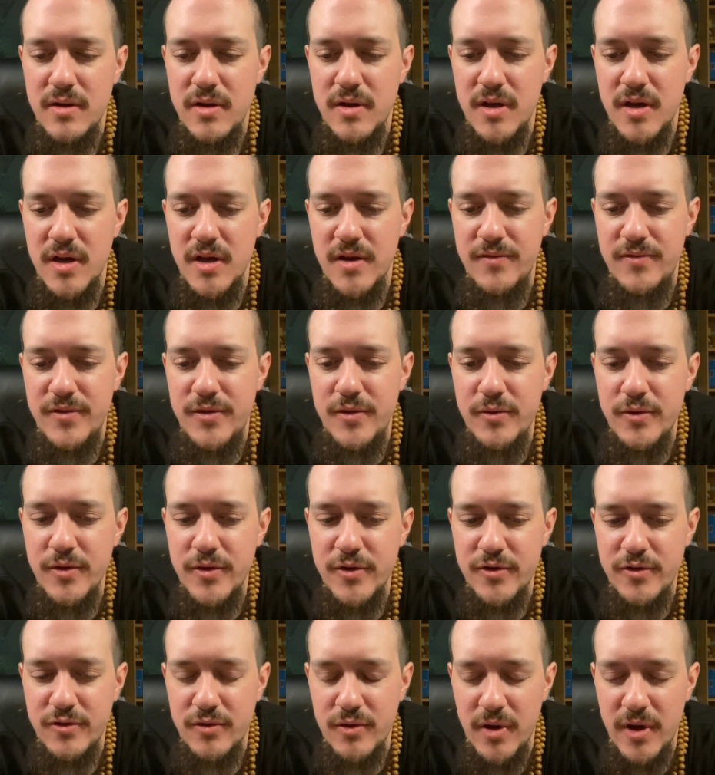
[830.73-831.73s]
If you
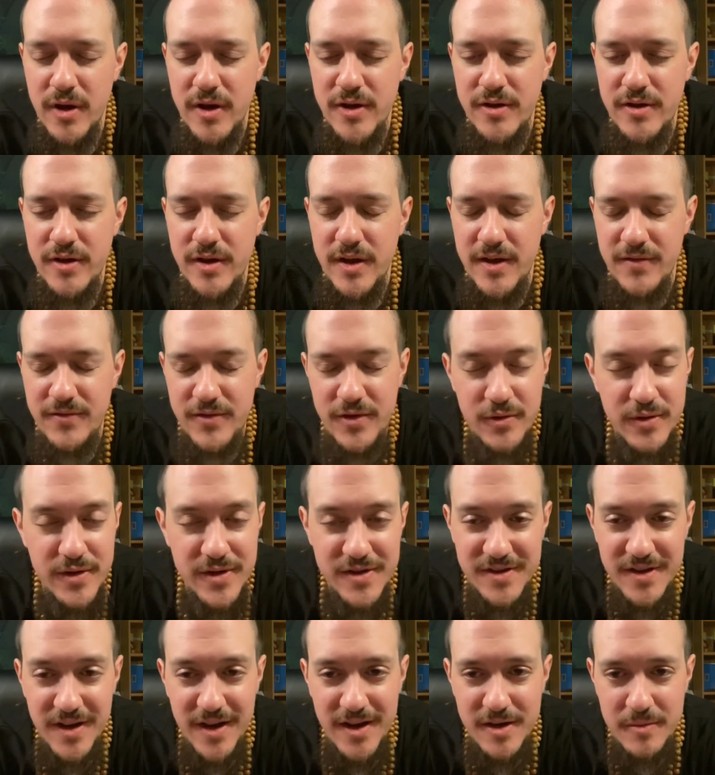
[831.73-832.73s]
destroy, if you
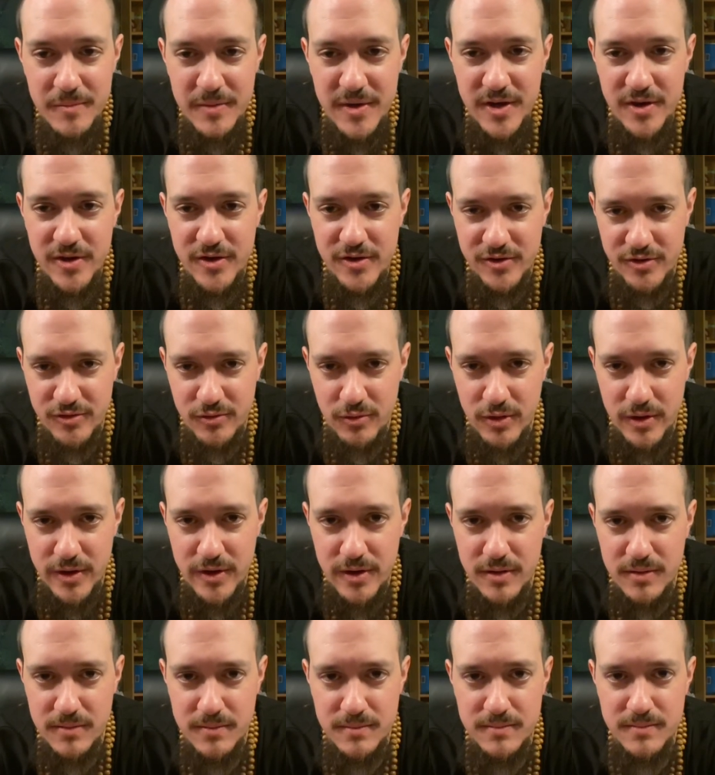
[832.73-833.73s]
decide to be a
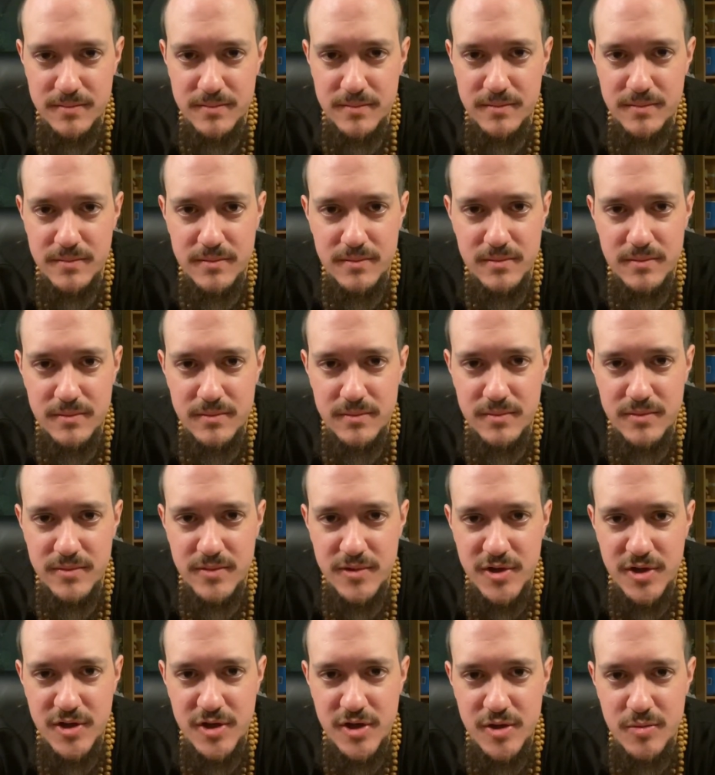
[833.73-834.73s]
destroyer,
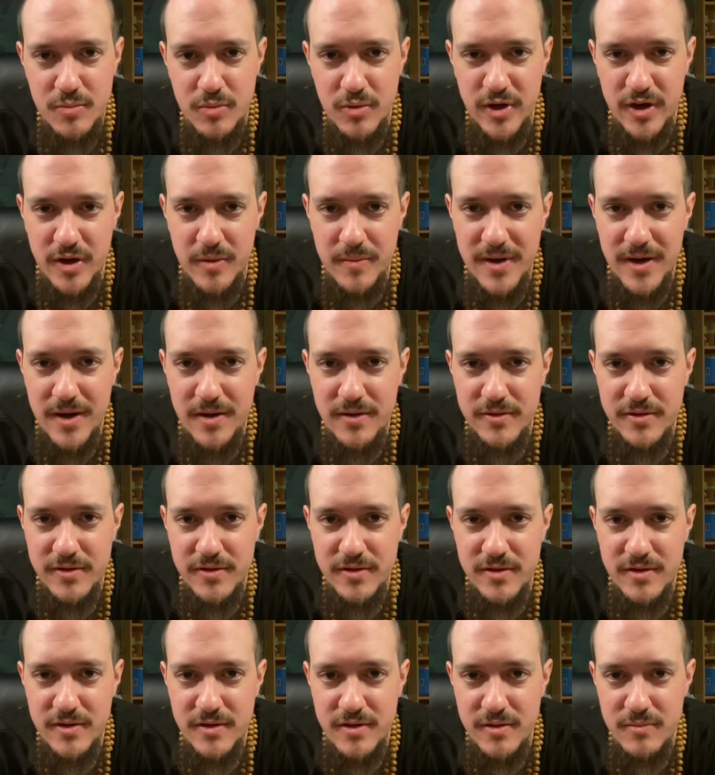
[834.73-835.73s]
to bring about
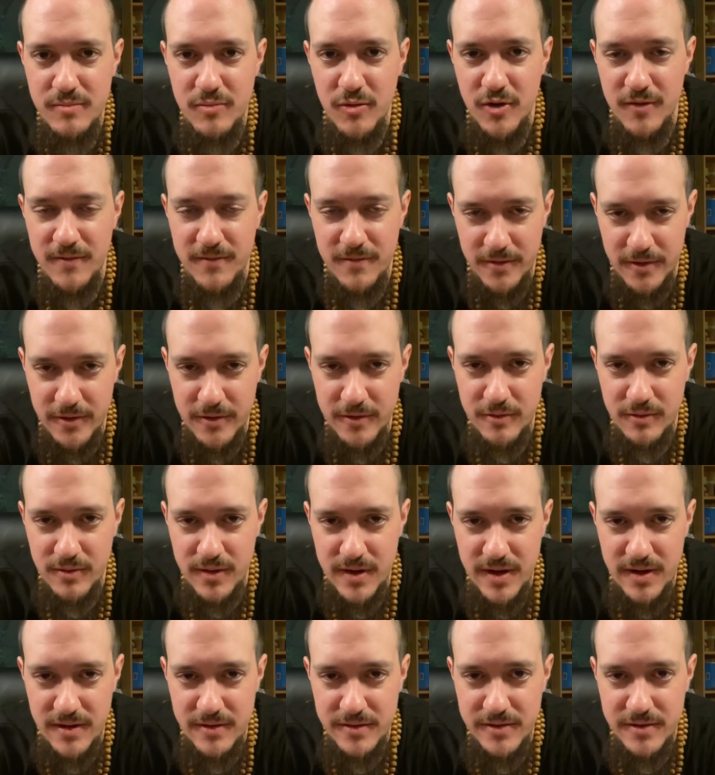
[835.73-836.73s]
more fertile
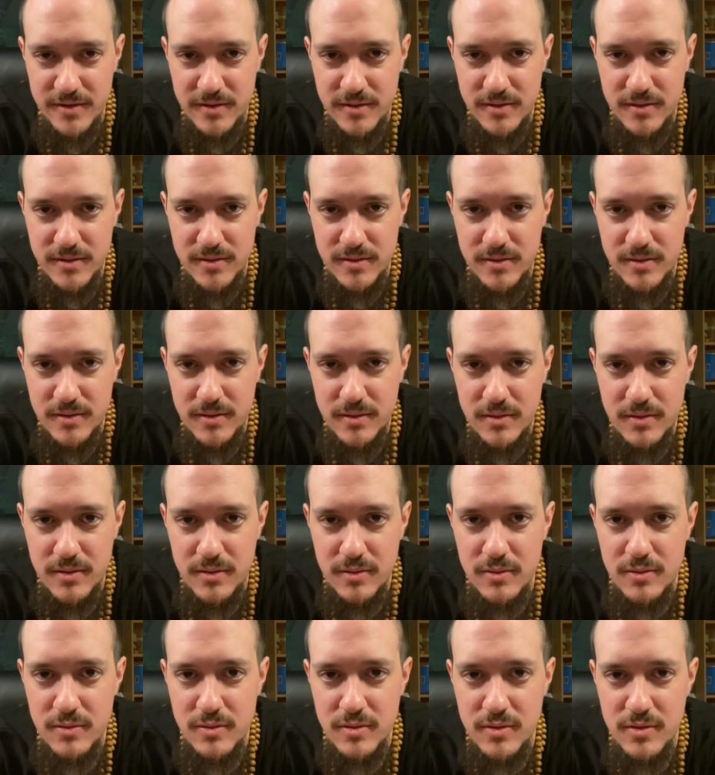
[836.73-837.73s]
ground
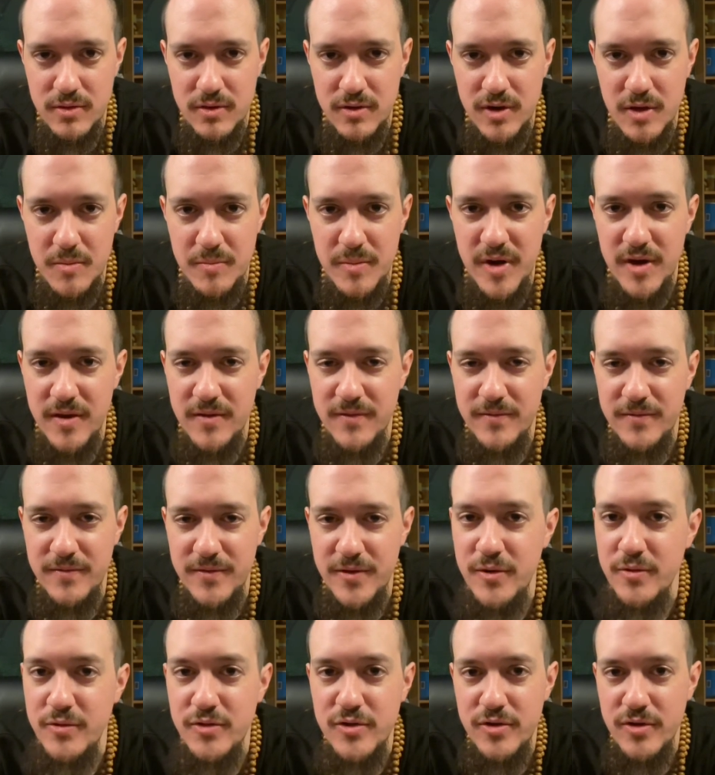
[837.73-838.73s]
or a better
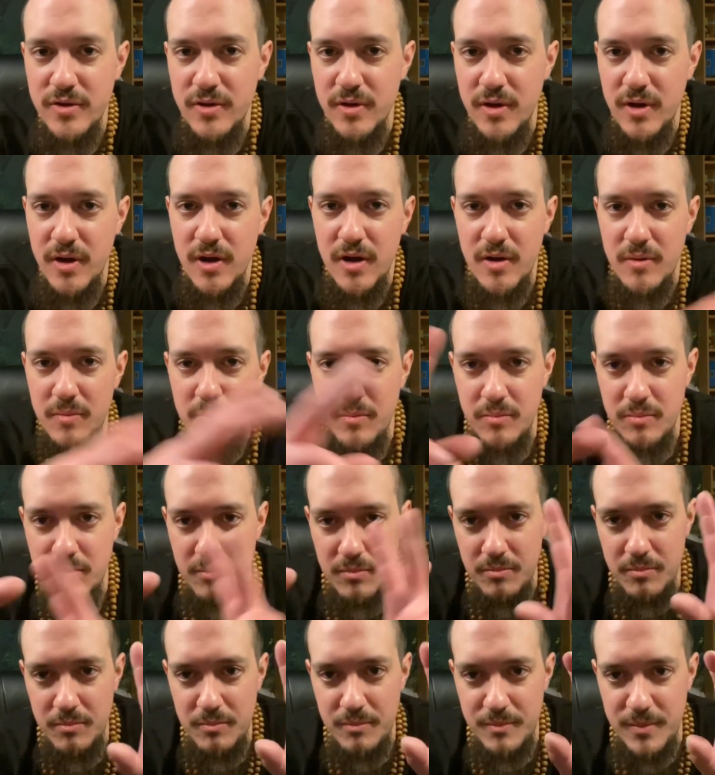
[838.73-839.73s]
future, uh,
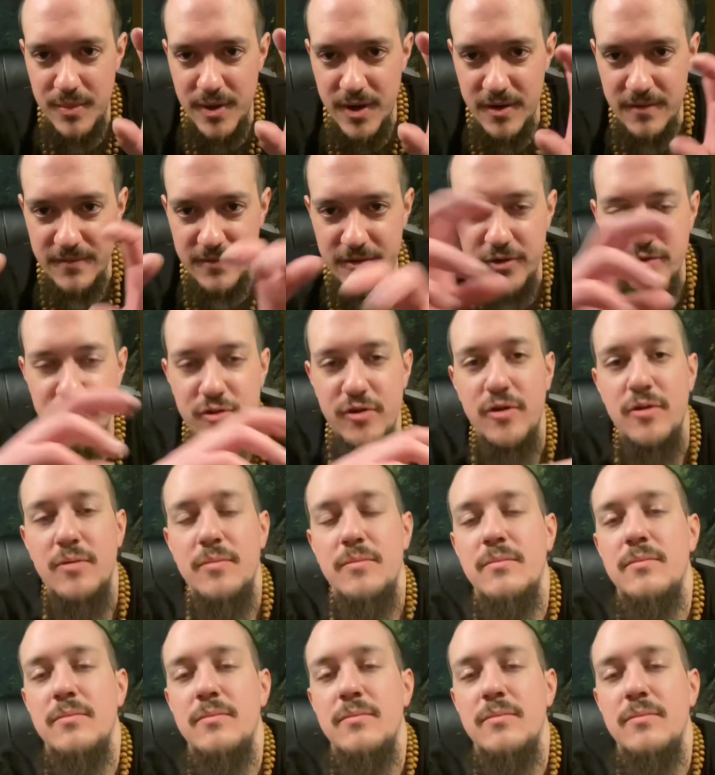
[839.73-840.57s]
better future,